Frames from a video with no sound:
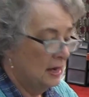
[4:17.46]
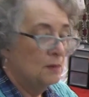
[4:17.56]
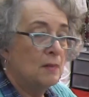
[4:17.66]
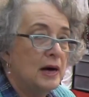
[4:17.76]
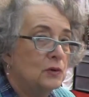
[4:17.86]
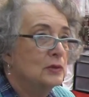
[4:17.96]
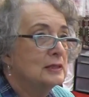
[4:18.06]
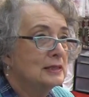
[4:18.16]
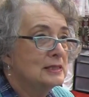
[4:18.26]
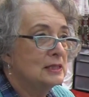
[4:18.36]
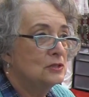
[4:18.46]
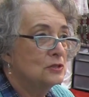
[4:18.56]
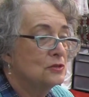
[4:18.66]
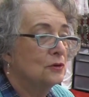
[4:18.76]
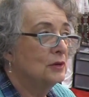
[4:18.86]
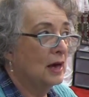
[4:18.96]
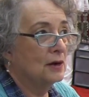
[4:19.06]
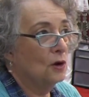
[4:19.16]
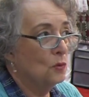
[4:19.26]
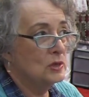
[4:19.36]
My quilting stitches are not
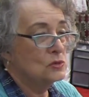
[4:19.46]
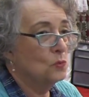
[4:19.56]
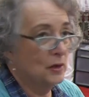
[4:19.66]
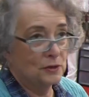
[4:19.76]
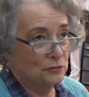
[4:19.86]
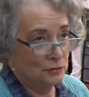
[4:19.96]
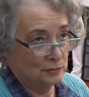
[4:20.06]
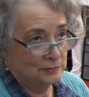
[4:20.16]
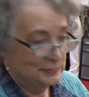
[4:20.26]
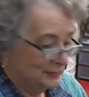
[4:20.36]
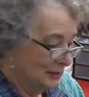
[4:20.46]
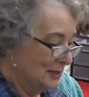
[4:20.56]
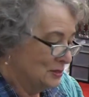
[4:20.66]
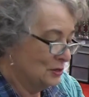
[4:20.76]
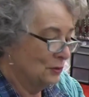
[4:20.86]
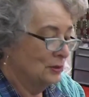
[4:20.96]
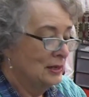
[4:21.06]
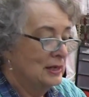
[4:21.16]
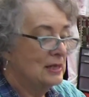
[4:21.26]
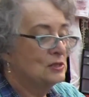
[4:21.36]
always wonderful, so
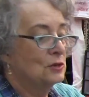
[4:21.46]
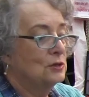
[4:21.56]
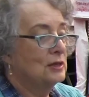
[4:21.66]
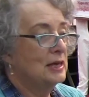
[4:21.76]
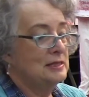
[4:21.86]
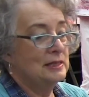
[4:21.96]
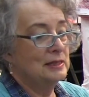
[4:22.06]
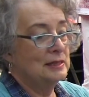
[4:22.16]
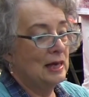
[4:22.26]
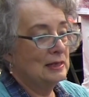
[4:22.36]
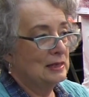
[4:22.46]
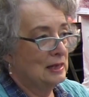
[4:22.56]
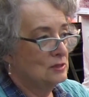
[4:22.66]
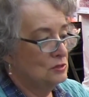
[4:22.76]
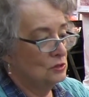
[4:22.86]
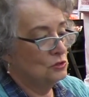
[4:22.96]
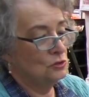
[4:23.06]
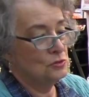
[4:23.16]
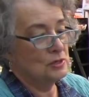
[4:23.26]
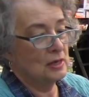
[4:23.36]
it's a good idea in that case to
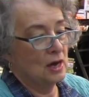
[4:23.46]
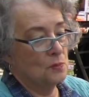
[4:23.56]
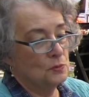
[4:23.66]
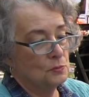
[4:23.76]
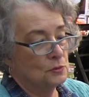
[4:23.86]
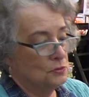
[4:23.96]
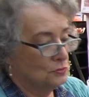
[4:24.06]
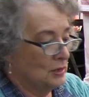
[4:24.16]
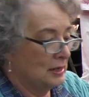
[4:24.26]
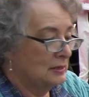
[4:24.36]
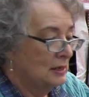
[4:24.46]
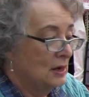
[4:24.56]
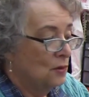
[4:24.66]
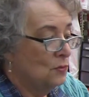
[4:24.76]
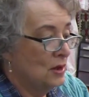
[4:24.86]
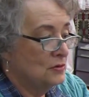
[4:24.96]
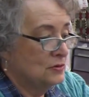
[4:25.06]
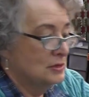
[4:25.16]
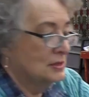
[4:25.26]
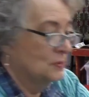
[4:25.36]
choose a comparable thread rather
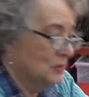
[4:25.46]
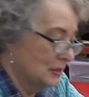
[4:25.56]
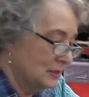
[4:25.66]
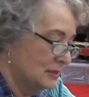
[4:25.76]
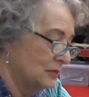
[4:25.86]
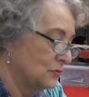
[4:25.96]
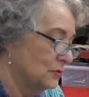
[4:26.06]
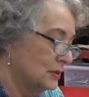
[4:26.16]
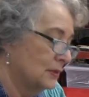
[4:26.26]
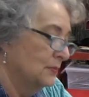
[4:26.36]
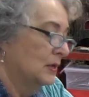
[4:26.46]
than something that's different.